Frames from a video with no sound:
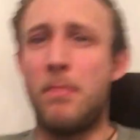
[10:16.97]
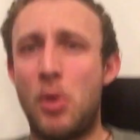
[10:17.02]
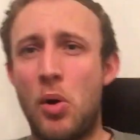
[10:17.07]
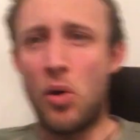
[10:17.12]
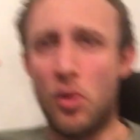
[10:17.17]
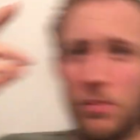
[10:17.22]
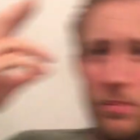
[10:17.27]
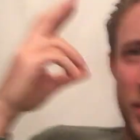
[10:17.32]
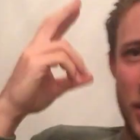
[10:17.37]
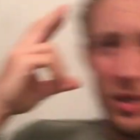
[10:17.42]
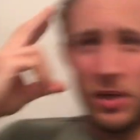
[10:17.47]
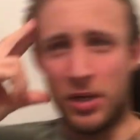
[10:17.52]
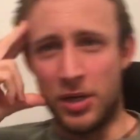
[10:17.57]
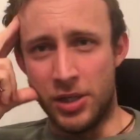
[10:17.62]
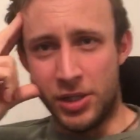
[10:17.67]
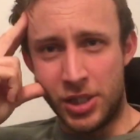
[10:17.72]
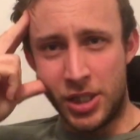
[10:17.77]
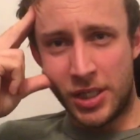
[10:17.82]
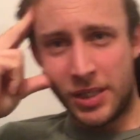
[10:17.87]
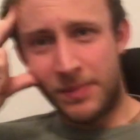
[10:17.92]
popular
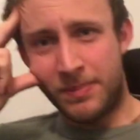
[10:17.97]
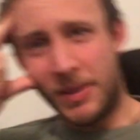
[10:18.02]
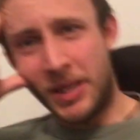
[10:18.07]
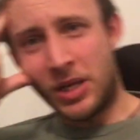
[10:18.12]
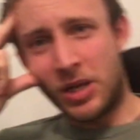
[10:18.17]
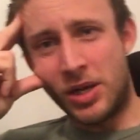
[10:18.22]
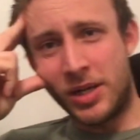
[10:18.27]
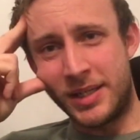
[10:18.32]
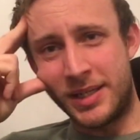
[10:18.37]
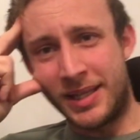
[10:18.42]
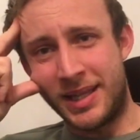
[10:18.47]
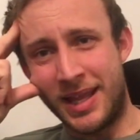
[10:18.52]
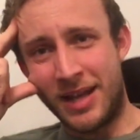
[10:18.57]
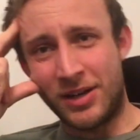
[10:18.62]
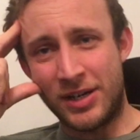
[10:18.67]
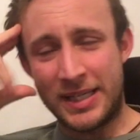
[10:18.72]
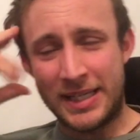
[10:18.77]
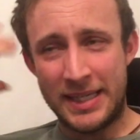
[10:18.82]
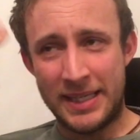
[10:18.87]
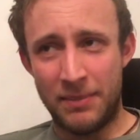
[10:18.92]
just because
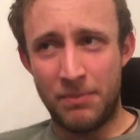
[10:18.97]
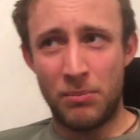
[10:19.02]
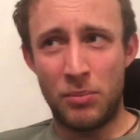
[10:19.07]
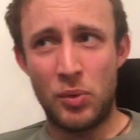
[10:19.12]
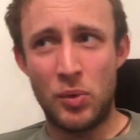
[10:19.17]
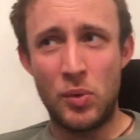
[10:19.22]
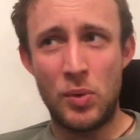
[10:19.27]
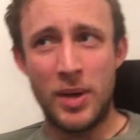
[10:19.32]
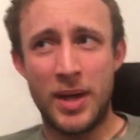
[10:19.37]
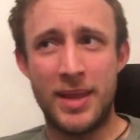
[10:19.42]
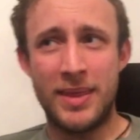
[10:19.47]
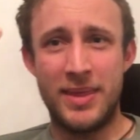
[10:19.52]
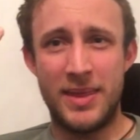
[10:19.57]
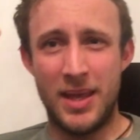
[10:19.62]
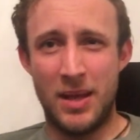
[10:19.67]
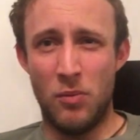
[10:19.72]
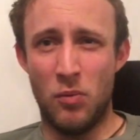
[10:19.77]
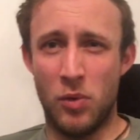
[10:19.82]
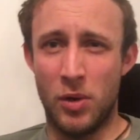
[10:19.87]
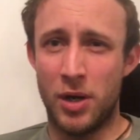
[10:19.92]
they're simple and
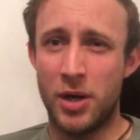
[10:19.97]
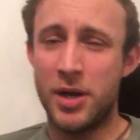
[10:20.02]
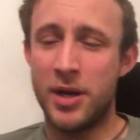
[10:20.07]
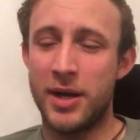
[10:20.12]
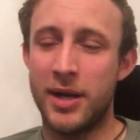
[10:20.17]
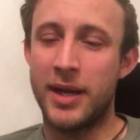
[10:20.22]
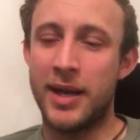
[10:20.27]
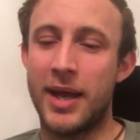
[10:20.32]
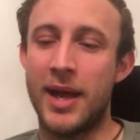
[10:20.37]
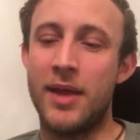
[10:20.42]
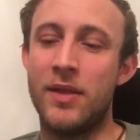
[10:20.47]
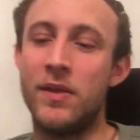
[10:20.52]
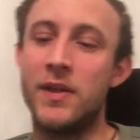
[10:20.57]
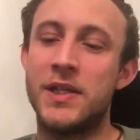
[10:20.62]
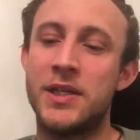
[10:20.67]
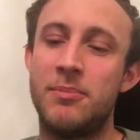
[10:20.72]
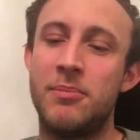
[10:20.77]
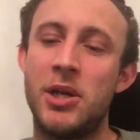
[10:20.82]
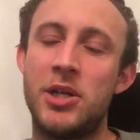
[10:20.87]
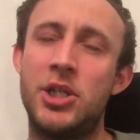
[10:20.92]
they work. And the
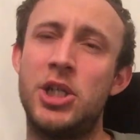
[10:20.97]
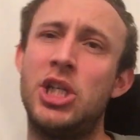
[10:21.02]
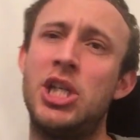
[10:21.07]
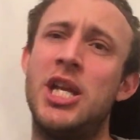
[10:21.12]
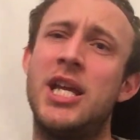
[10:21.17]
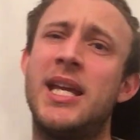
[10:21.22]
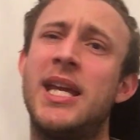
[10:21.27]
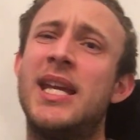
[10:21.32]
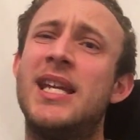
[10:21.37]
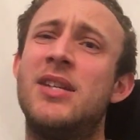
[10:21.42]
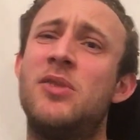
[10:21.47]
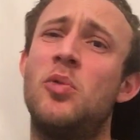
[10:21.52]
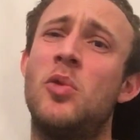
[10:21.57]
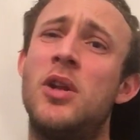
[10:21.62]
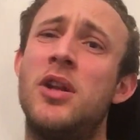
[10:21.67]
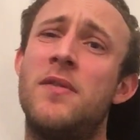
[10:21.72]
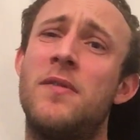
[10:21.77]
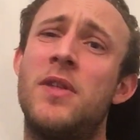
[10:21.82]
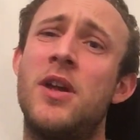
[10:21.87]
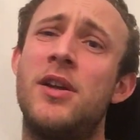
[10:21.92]
smudge stick is
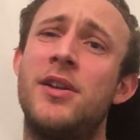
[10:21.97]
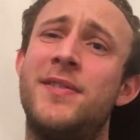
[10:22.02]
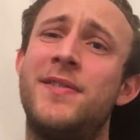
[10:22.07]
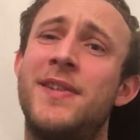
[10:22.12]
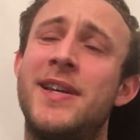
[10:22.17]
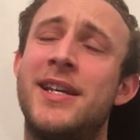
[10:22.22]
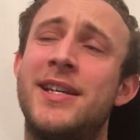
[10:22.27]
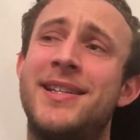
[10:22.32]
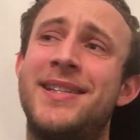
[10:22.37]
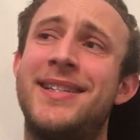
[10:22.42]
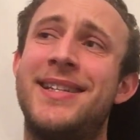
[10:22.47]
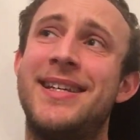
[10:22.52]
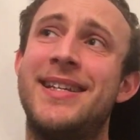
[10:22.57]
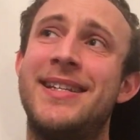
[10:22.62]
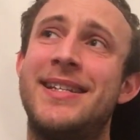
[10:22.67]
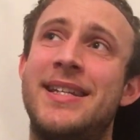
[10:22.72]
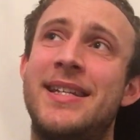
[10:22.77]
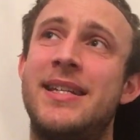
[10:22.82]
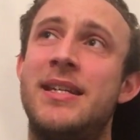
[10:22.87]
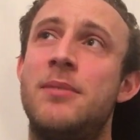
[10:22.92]
one of those things that
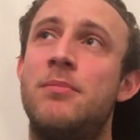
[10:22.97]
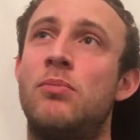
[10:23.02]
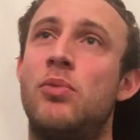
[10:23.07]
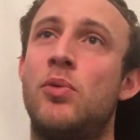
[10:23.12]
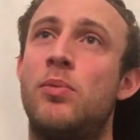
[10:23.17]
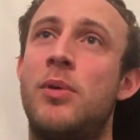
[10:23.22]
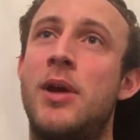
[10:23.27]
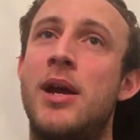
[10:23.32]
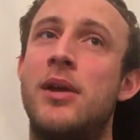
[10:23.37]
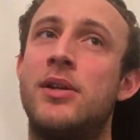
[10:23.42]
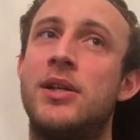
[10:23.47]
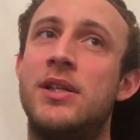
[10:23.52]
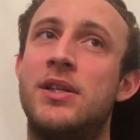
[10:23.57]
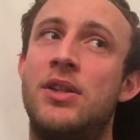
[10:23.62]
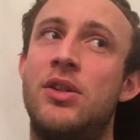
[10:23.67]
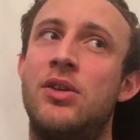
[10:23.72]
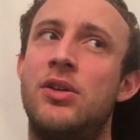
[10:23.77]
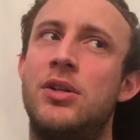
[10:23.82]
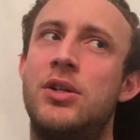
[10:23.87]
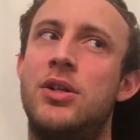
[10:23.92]
it's a simple practice
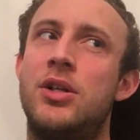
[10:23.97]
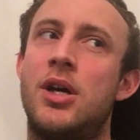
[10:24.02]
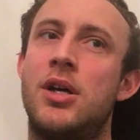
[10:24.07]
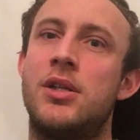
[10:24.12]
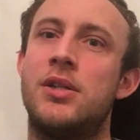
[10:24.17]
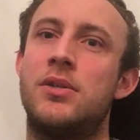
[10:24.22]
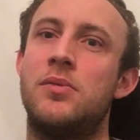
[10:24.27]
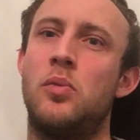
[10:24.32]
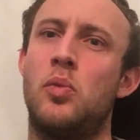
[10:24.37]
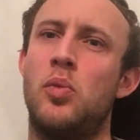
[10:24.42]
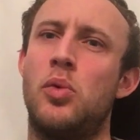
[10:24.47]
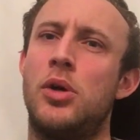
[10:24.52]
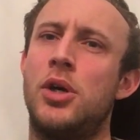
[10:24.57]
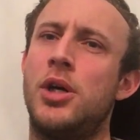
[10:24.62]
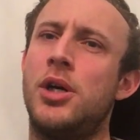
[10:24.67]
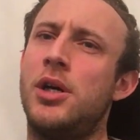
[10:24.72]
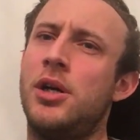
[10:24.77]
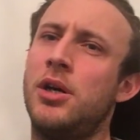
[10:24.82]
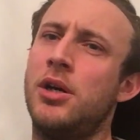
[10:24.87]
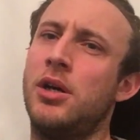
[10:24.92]
that does
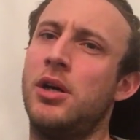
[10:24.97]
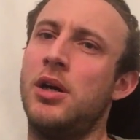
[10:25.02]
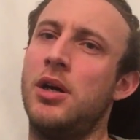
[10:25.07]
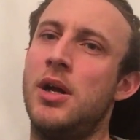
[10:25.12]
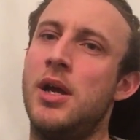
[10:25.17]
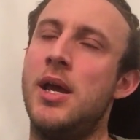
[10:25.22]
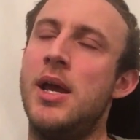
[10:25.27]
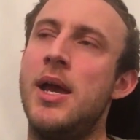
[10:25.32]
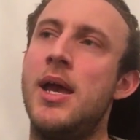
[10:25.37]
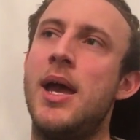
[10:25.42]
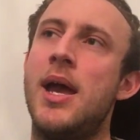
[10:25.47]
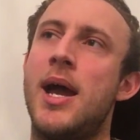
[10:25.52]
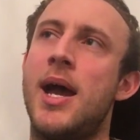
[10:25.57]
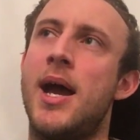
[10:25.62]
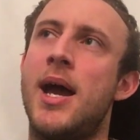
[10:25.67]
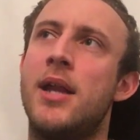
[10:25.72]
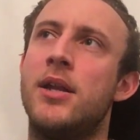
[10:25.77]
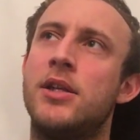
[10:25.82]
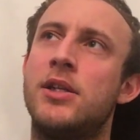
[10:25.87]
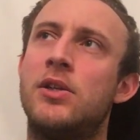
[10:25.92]
work.
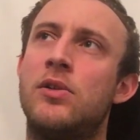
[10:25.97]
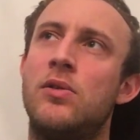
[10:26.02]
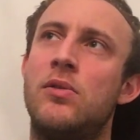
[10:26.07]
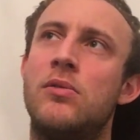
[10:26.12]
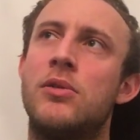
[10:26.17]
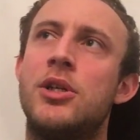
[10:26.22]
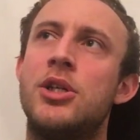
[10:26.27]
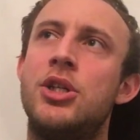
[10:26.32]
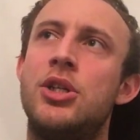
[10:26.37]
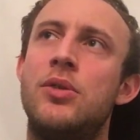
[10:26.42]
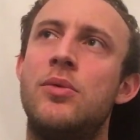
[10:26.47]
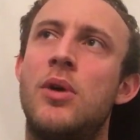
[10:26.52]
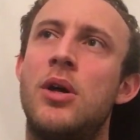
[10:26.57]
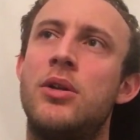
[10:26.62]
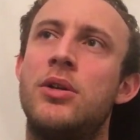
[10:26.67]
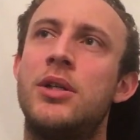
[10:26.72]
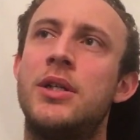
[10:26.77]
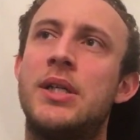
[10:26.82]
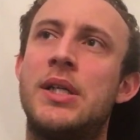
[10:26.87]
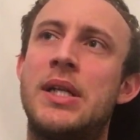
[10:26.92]
And as long as you
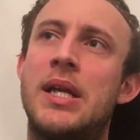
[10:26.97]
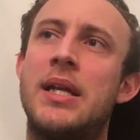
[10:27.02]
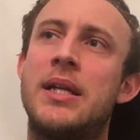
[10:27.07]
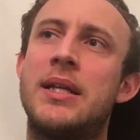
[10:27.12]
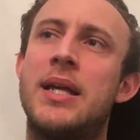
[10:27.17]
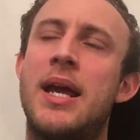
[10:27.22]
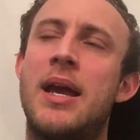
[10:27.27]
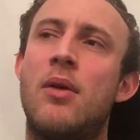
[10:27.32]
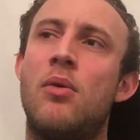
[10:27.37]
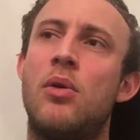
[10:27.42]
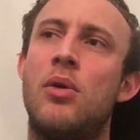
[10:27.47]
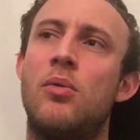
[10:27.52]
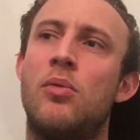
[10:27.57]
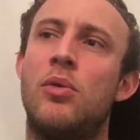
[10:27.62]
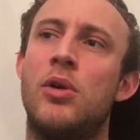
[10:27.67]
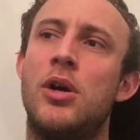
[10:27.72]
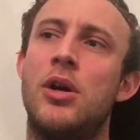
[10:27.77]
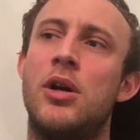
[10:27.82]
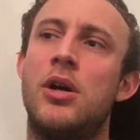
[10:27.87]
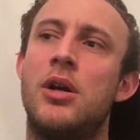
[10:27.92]
understand how it
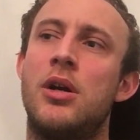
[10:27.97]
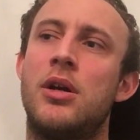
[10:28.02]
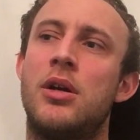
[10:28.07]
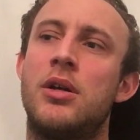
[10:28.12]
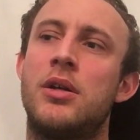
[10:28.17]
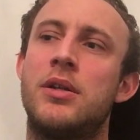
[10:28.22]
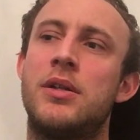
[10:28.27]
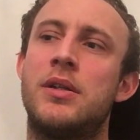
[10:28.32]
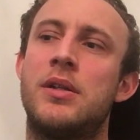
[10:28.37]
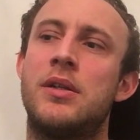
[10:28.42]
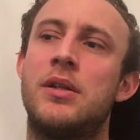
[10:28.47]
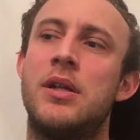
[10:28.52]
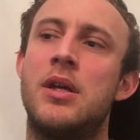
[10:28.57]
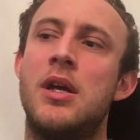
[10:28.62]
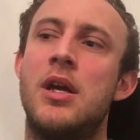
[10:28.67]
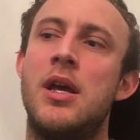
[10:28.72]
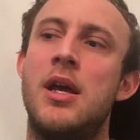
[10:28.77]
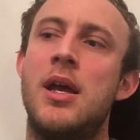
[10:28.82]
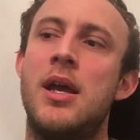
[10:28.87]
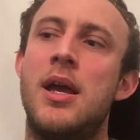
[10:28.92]
works
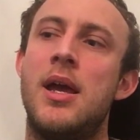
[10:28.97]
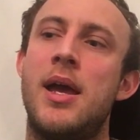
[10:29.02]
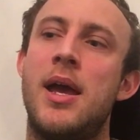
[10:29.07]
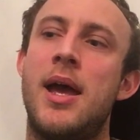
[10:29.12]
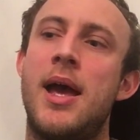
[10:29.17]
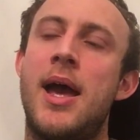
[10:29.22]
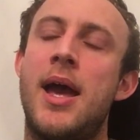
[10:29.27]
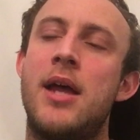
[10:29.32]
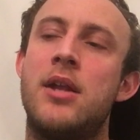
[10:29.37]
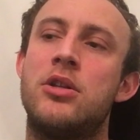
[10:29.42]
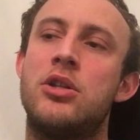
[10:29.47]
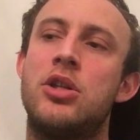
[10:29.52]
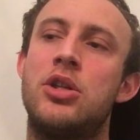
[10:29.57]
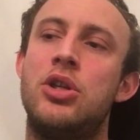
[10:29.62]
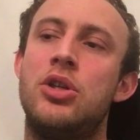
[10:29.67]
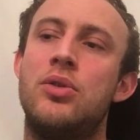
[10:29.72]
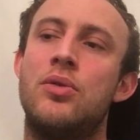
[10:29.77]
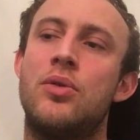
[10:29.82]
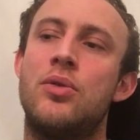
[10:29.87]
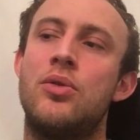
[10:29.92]
and
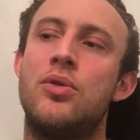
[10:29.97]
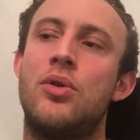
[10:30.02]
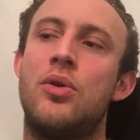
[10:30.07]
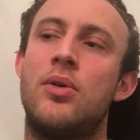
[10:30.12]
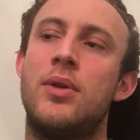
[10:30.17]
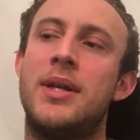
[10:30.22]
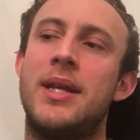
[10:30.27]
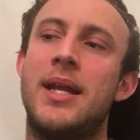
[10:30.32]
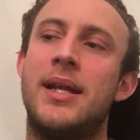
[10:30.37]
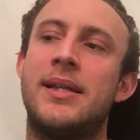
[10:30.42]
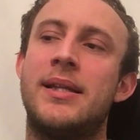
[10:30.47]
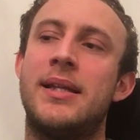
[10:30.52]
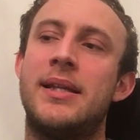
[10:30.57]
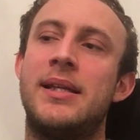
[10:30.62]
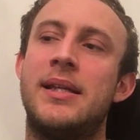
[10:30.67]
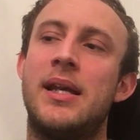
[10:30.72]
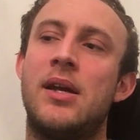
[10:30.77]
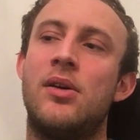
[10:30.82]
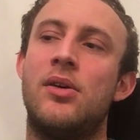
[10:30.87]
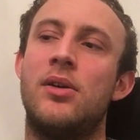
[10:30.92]
you're not
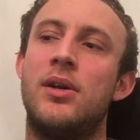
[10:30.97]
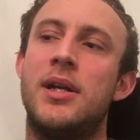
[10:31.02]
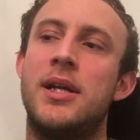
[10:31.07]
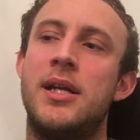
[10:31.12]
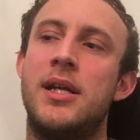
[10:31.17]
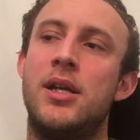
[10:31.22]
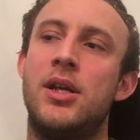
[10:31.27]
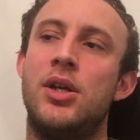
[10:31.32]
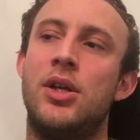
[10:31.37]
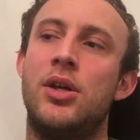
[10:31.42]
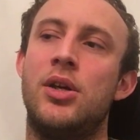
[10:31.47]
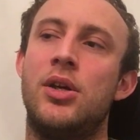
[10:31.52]
necessarily